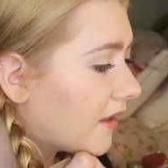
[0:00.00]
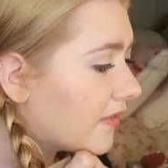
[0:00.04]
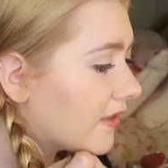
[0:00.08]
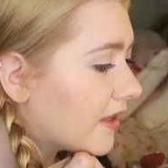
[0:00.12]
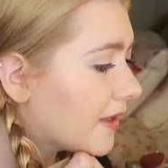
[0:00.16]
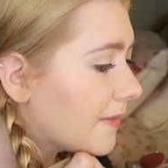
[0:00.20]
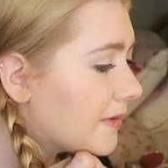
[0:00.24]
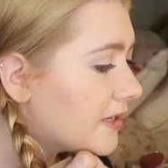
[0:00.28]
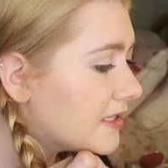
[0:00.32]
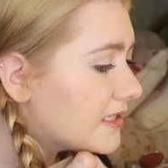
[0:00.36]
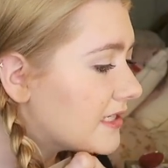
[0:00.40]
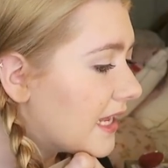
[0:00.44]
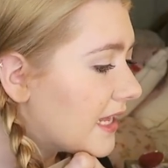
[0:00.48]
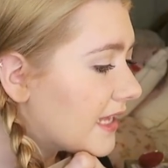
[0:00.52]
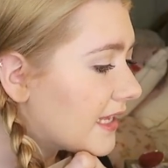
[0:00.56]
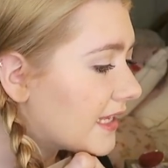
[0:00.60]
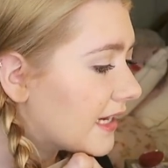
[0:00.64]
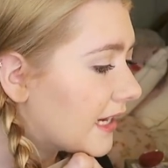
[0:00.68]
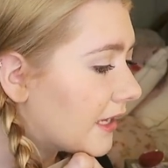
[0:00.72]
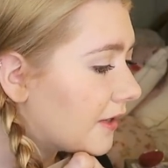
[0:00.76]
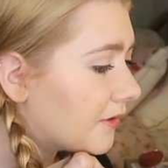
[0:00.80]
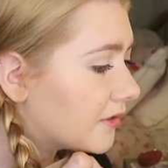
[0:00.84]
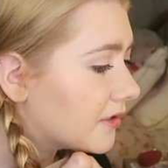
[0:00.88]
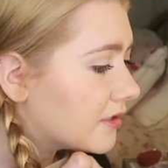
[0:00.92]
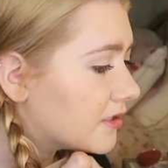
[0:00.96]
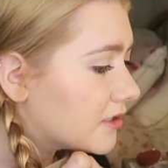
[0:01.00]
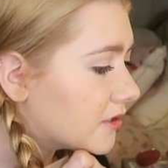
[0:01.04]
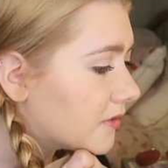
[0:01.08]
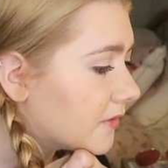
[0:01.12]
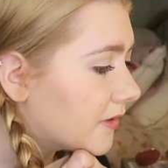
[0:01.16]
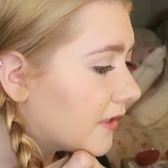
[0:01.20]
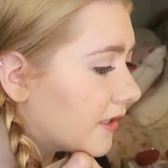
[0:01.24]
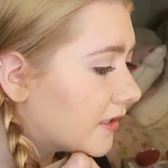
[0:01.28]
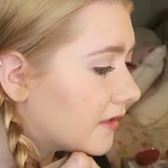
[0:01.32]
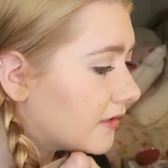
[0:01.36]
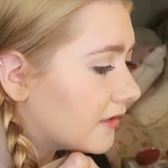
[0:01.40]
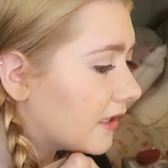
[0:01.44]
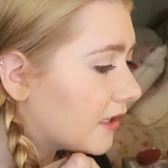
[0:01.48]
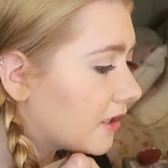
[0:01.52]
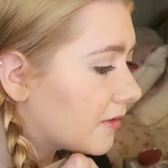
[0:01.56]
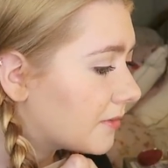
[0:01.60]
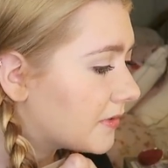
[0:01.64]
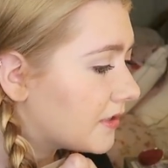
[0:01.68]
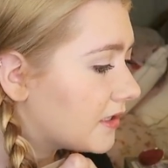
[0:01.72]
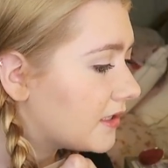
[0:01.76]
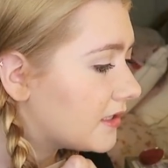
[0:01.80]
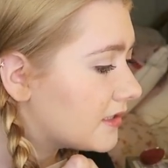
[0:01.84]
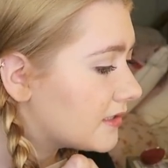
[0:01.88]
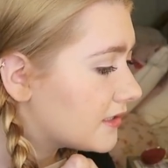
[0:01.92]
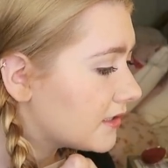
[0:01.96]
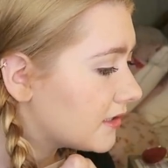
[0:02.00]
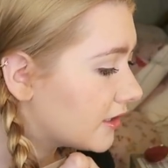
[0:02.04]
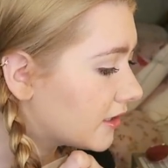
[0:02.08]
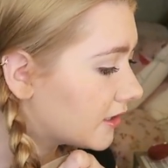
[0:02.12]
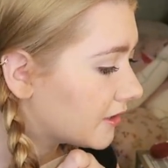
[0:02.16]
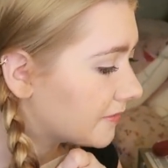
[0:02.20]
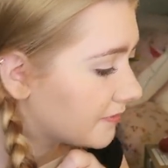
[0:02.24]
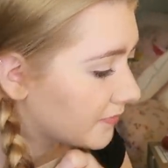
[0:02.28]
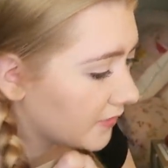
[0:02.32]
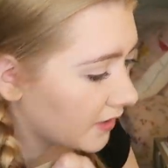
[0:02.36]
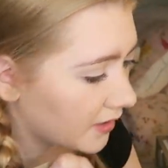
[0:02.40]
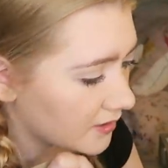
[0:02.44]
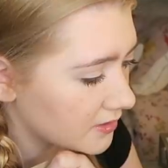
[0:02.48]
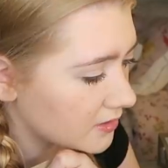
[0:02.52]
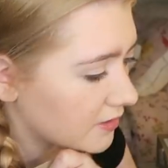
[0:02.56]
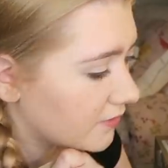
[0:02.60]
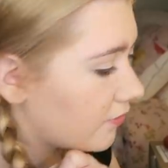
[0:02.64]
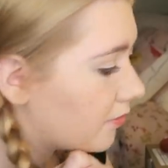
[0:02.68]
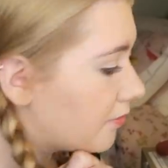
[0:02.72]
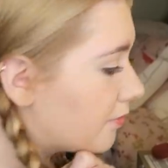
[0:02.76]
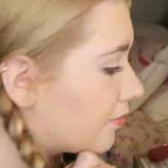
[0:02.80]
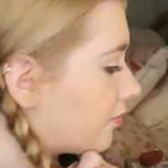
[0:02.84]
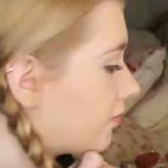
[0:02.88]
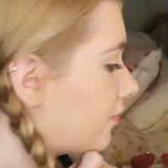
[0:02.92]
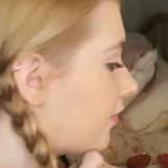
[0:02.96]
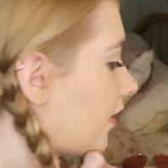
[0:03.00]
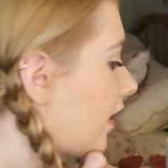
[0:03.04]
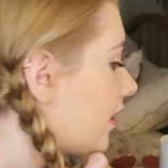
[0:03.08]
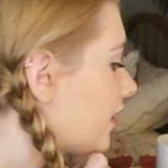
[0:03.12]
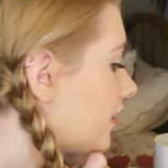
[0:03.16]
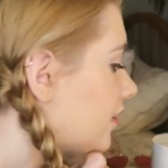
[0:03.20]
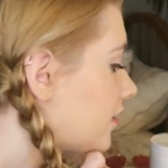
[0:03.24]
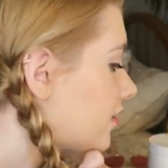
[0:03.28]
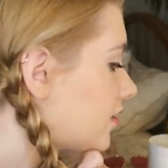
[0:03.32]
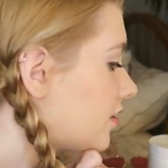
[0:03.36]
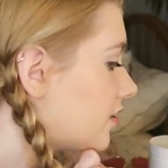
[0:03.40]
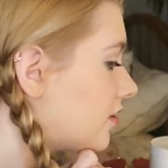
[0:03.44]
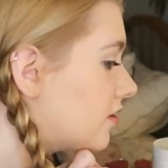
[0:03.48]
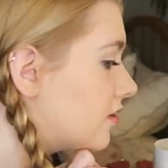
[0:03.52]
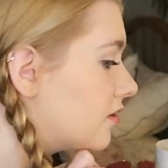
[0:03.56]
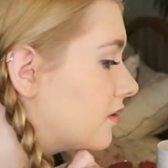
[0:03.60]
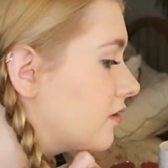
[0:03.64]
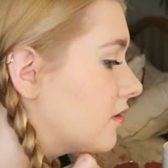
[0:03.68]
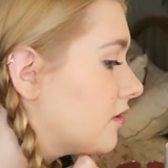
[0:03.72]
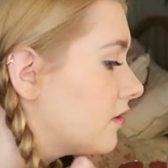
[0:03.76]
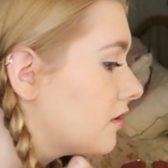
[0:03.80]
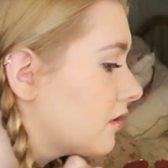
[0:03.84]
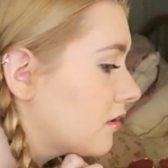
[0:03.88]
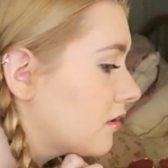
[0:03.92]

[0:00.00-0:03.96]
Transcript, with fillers: I think I'm going to take it out and do it and that'll be easier. I also have a brush.